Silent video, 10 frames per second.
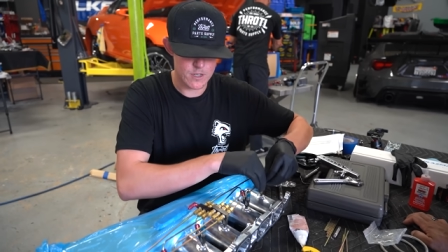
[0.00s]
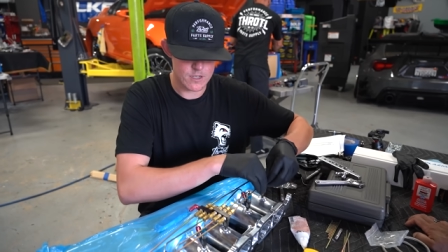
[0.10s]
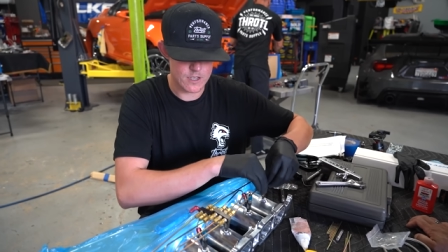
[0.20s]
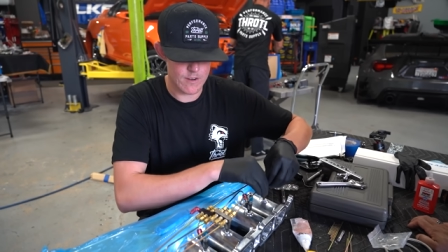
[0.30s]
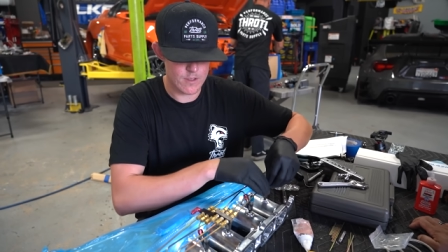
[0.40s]
is
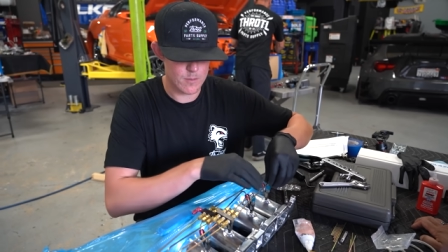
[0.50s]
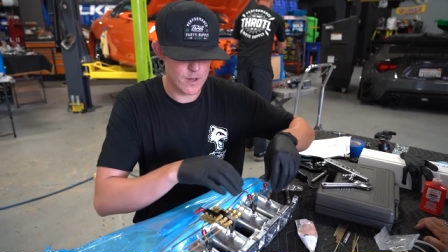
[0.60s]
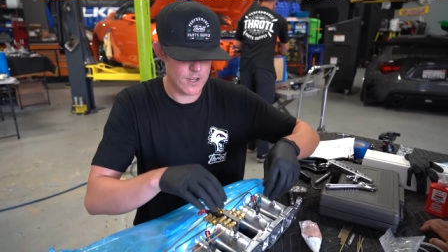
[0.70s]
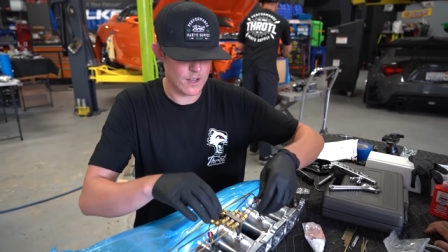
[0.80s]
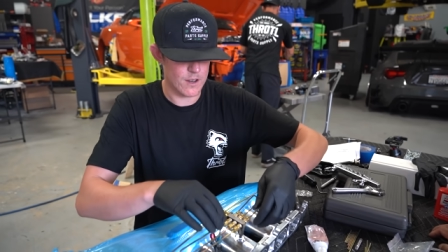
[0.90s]
gonna take everything
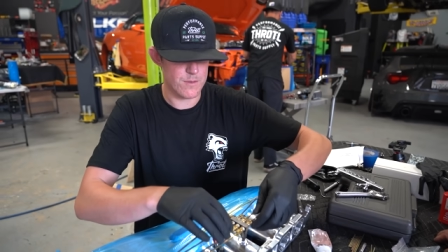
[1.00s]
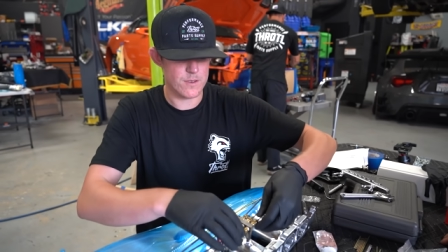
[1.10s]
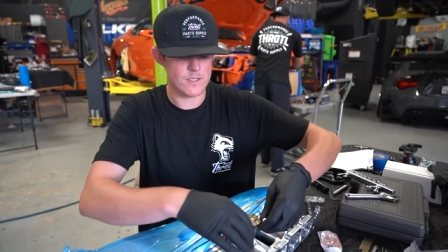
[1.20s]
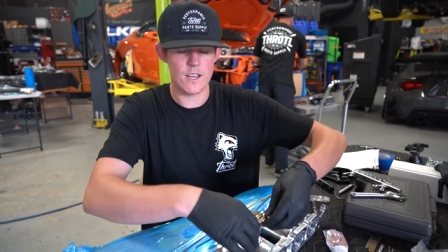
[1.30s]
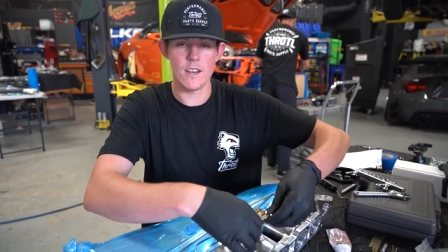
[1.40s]
back
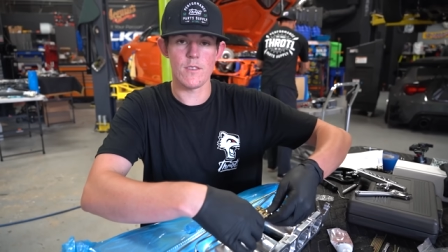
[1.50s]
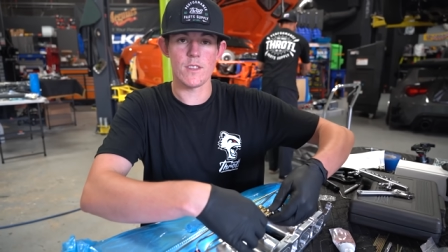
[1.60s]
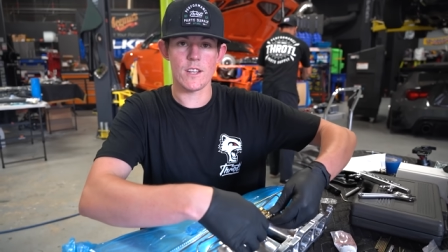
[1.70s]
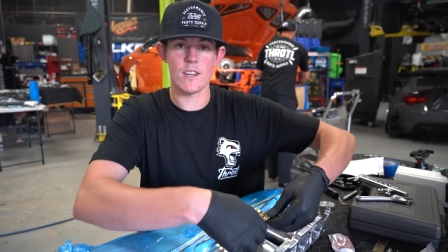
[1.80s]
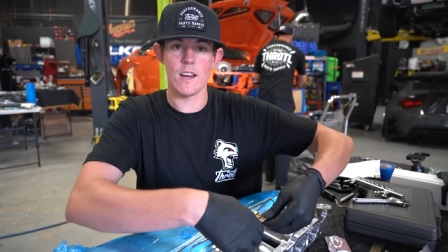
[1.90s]
off, tighten
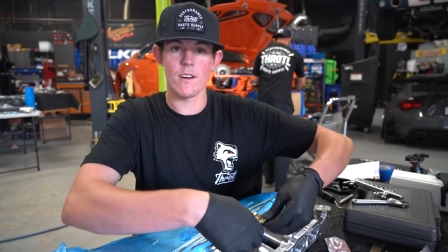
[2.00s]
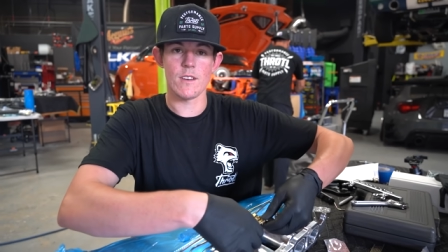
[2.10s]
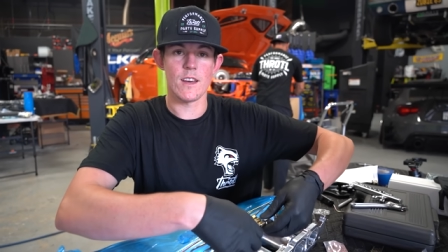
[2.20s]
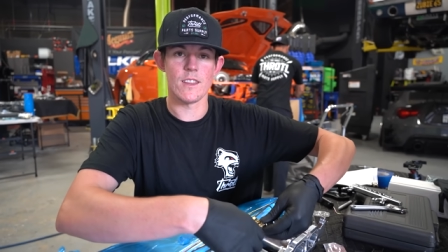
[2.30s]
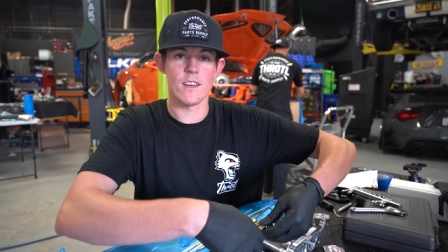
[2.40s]
everything
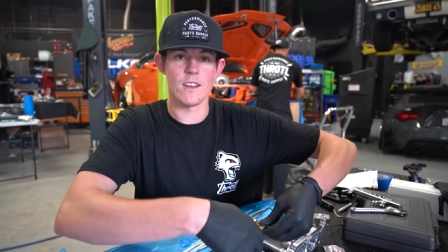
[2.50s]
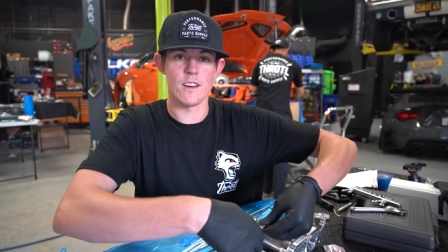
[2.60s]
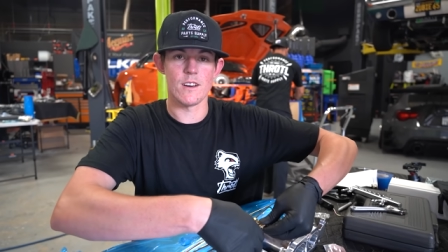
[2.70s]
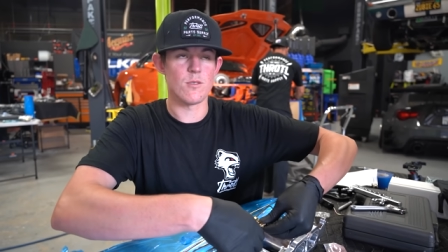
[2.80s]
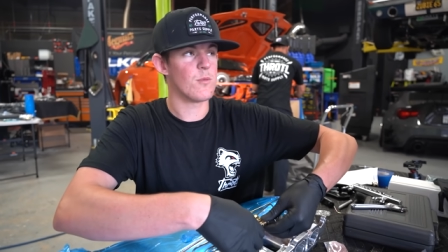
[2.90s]
down, and then
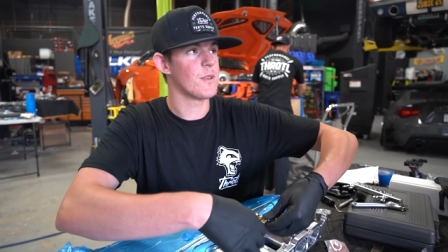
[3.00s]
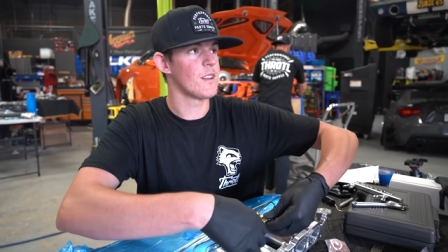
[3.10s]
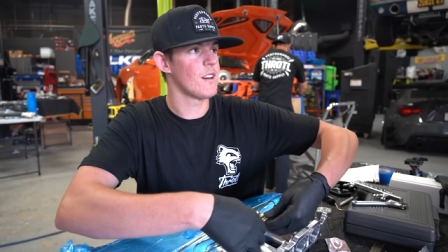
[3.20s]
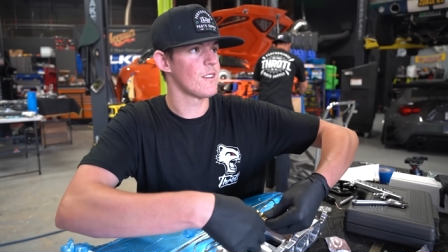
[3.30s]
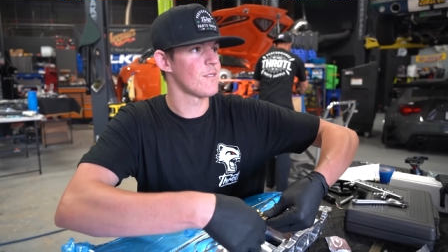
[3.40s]
uh, we'll be
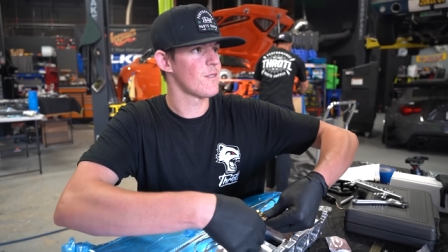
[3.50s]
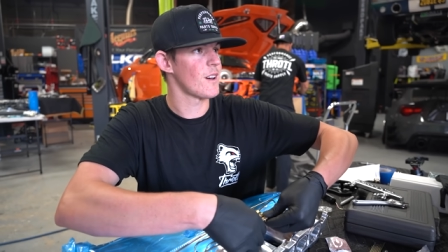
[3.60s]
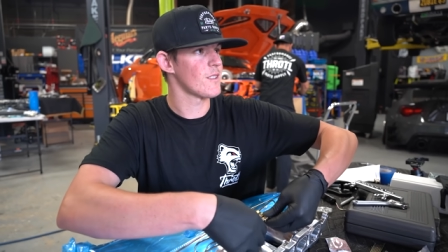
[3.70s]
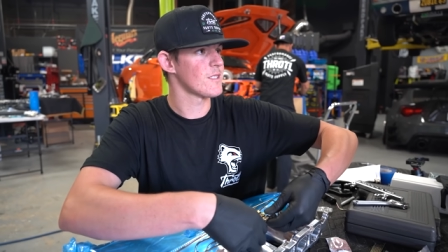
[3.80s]
done. Final